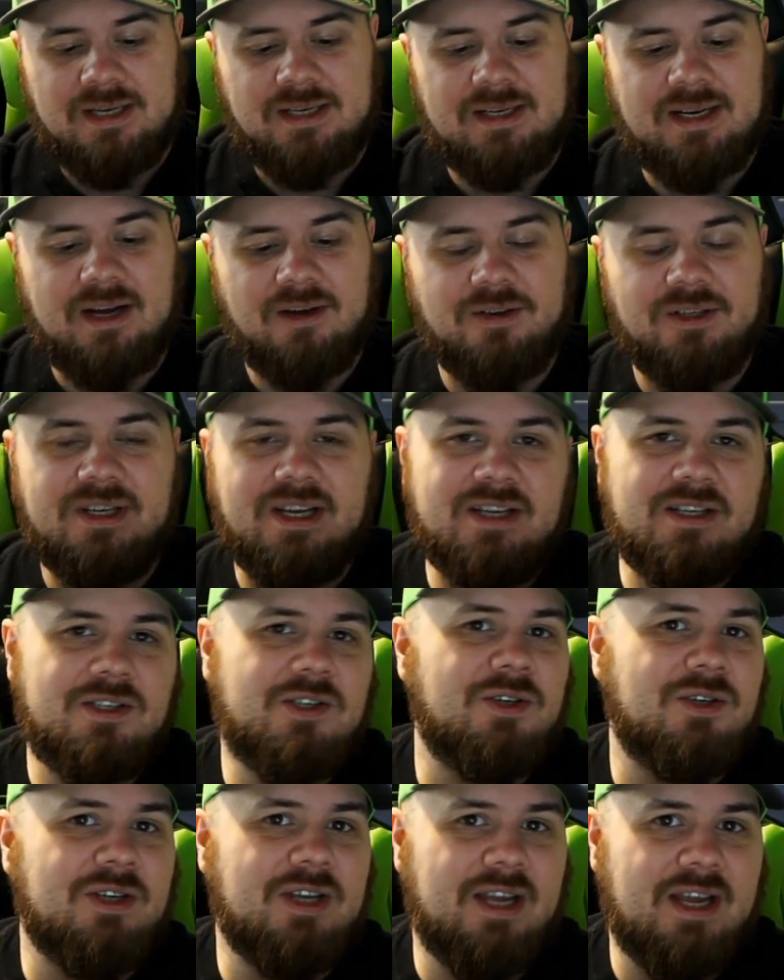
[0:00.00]
Now,
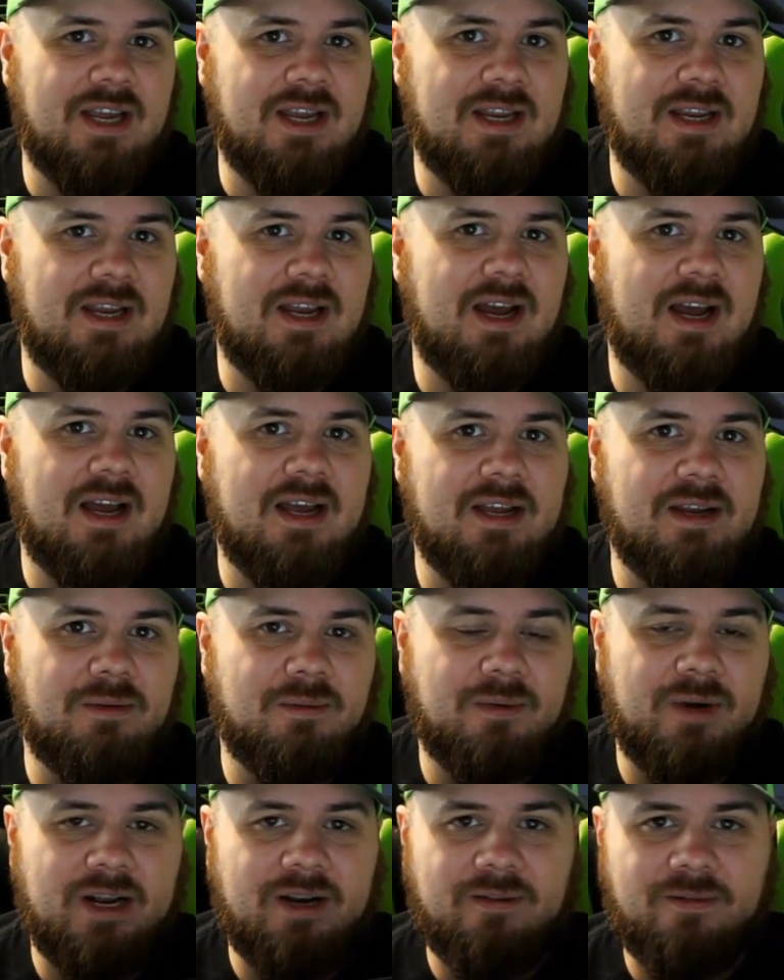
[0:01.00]
yesterday I
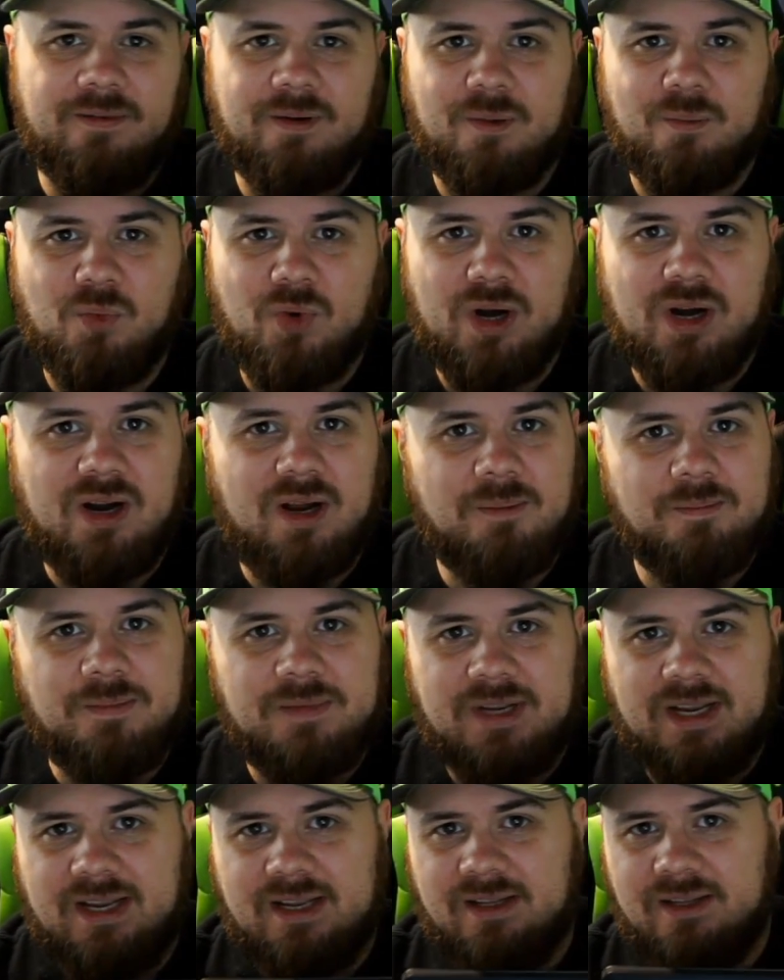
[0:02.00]
ran a firmware
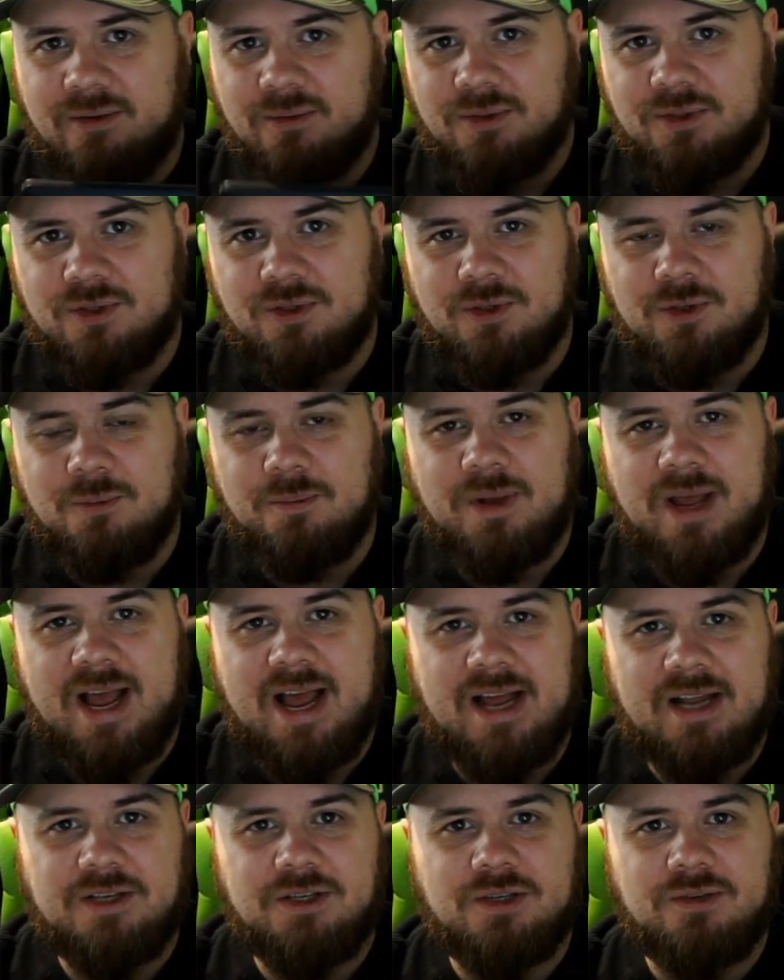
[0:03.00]
update. There was a new
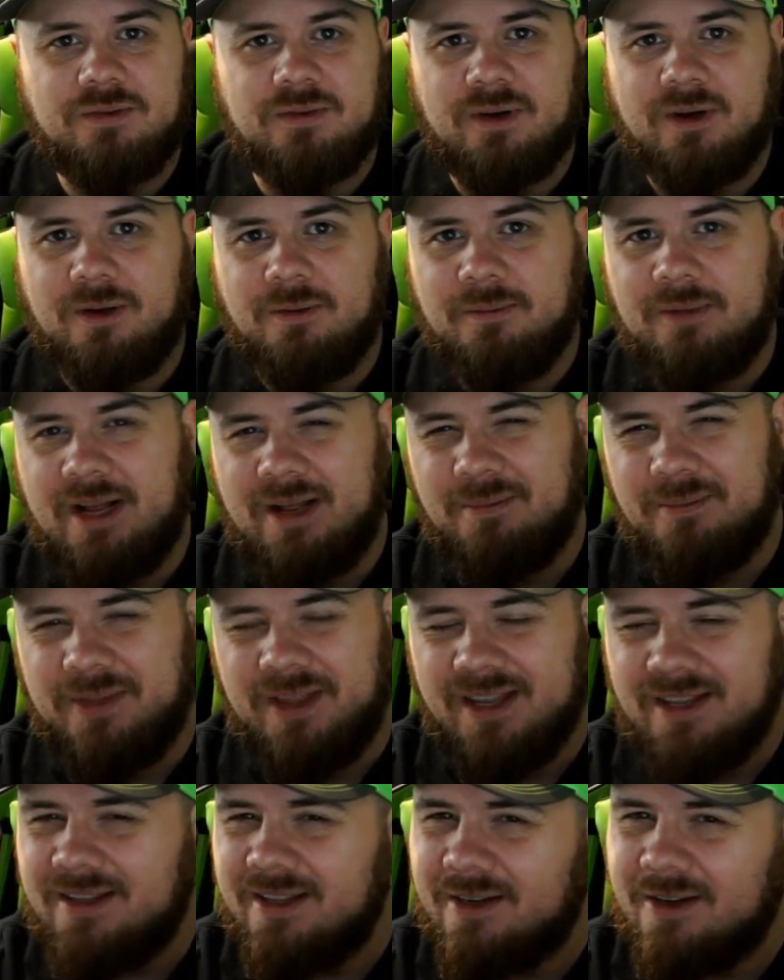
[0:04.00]
patch from, I
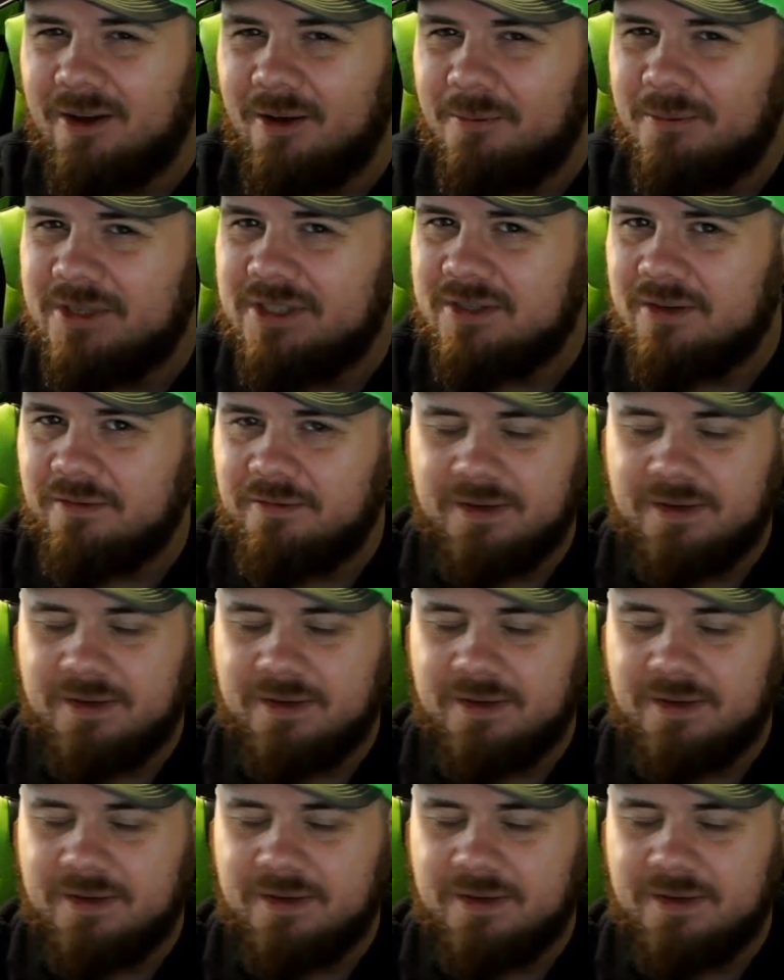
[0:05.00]
think they call Mr.